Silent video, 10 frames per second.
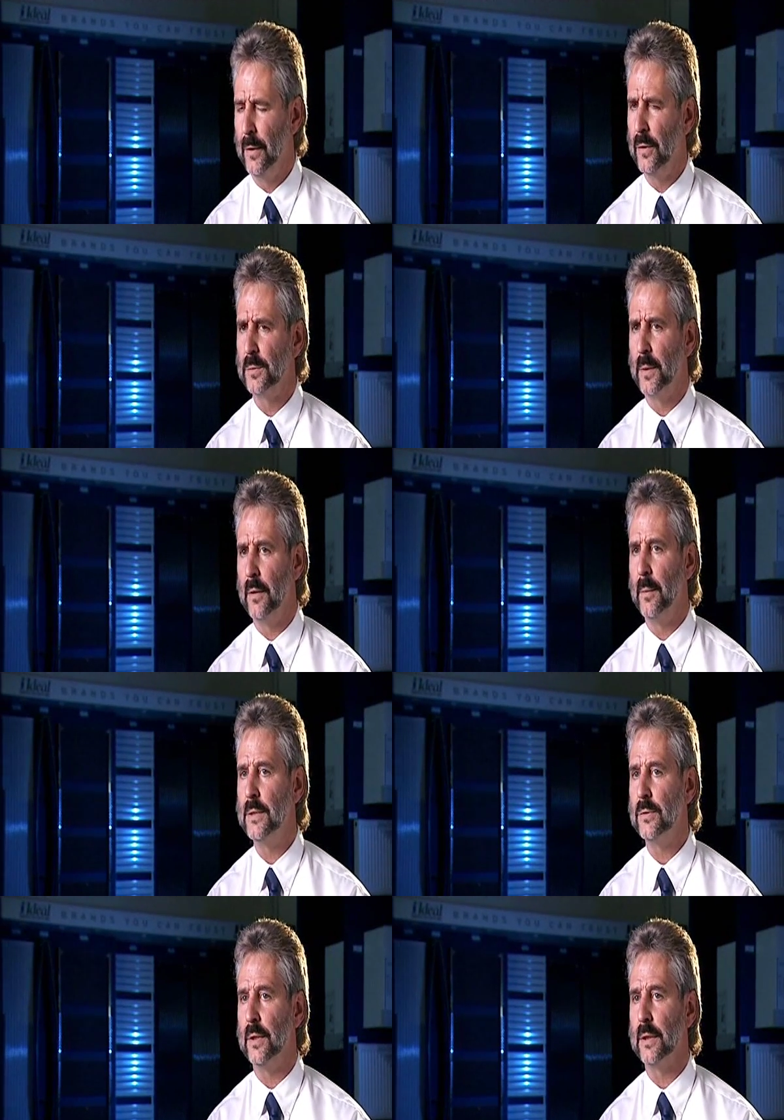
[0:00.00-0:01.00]
Those
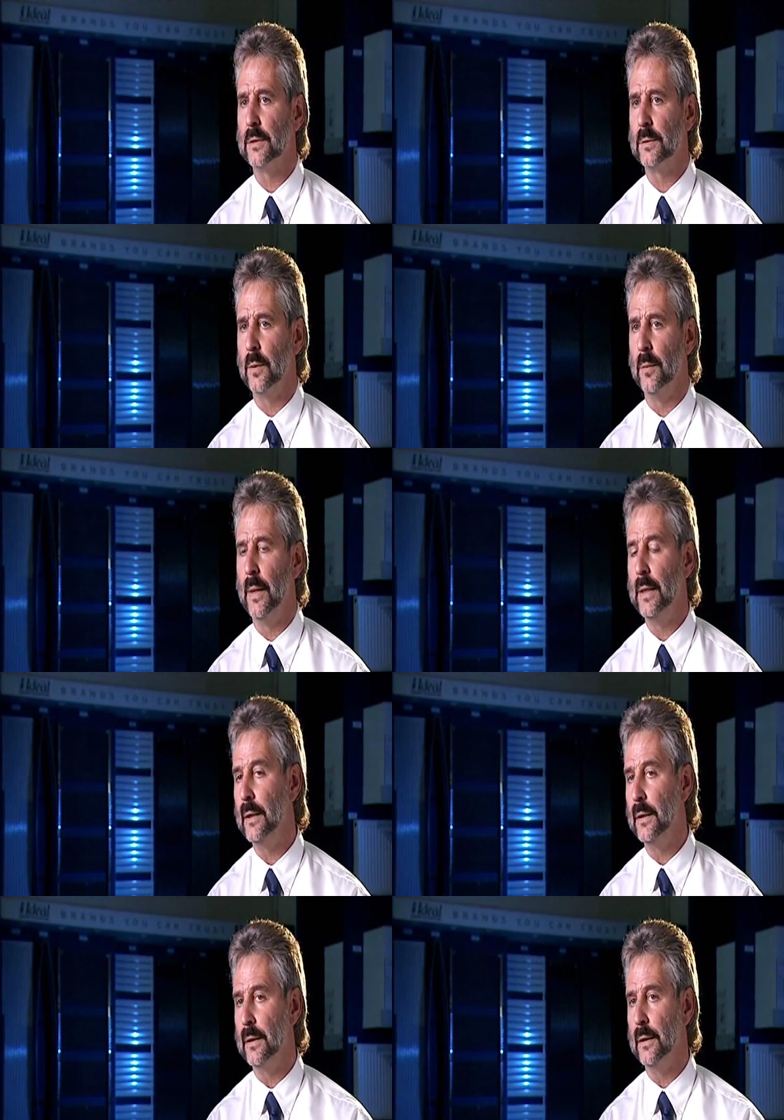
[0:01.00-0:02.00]
parametrics were
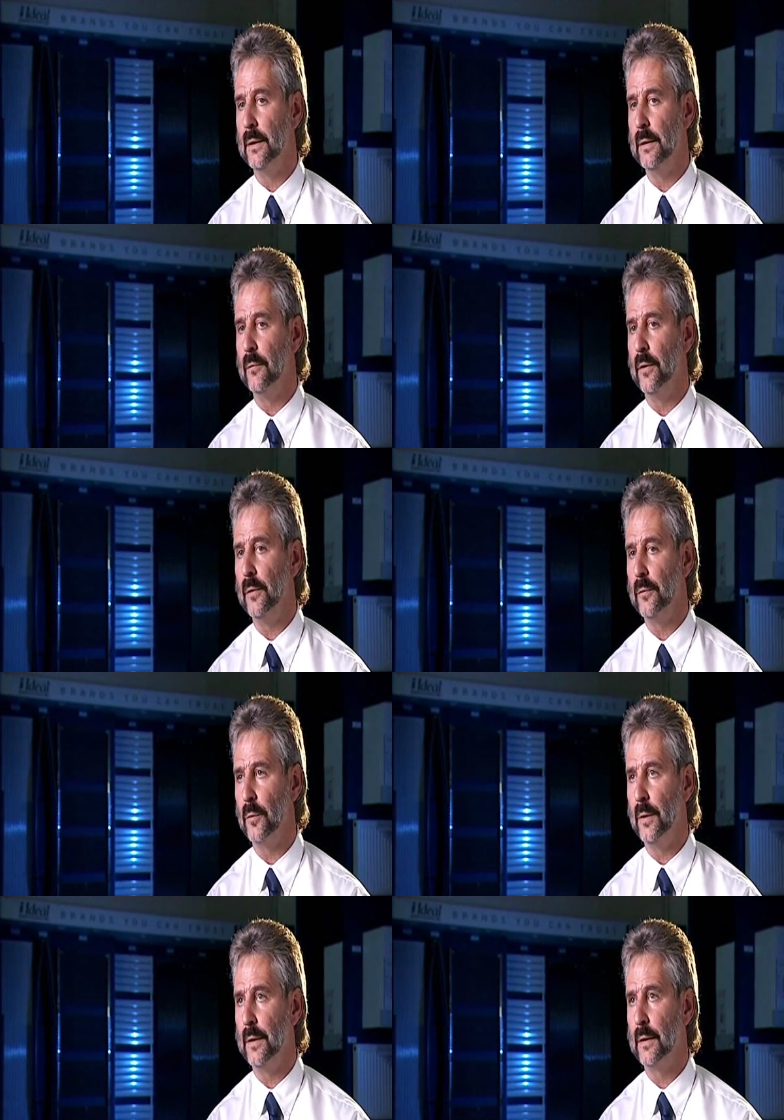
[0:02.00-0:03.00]
mainly
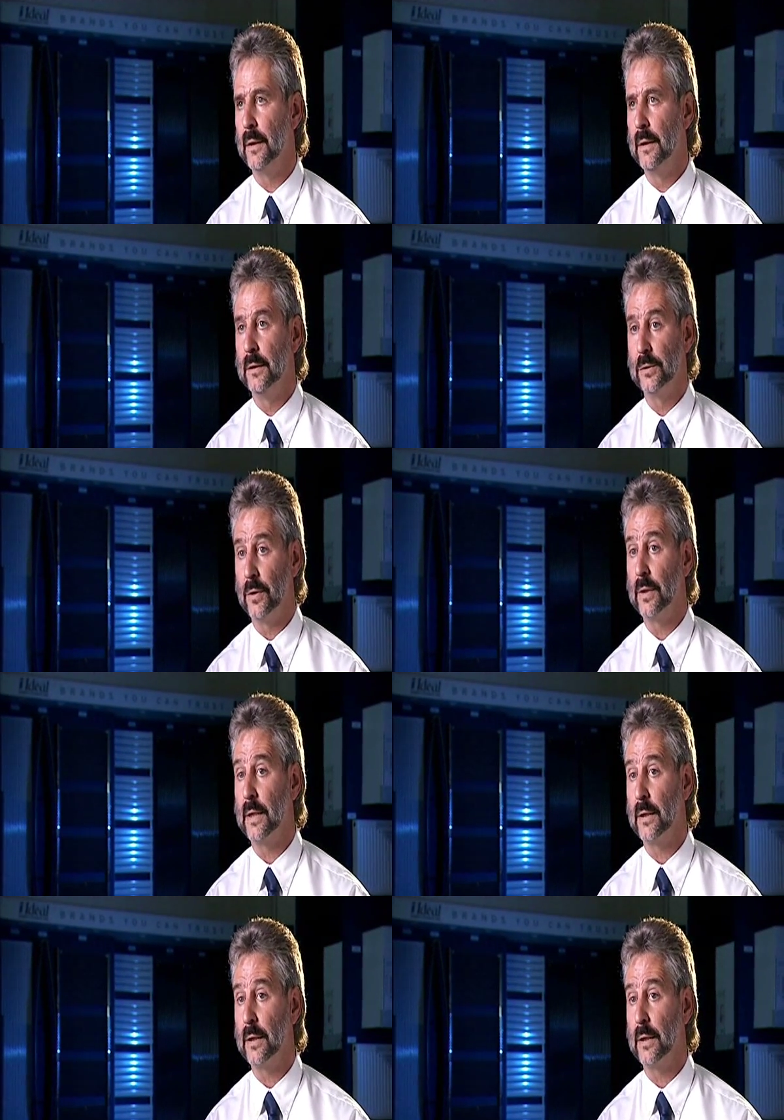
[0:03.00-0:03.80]
involved with stock